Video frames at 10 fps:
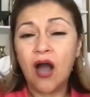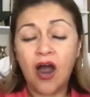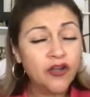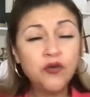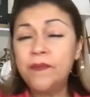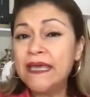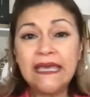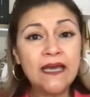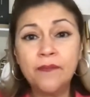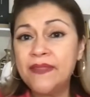are you
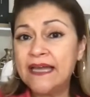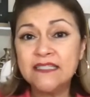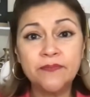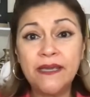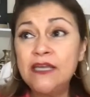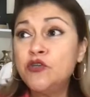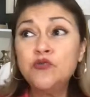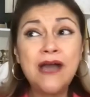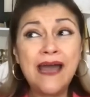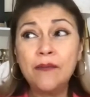picking up that speed? You
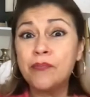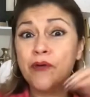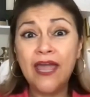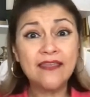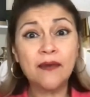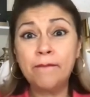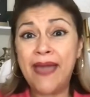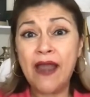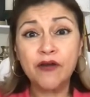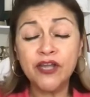got to break the
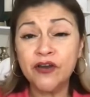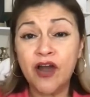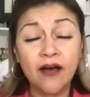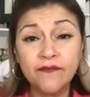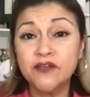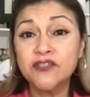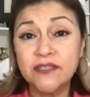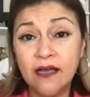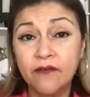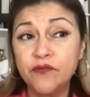barrier of yourself.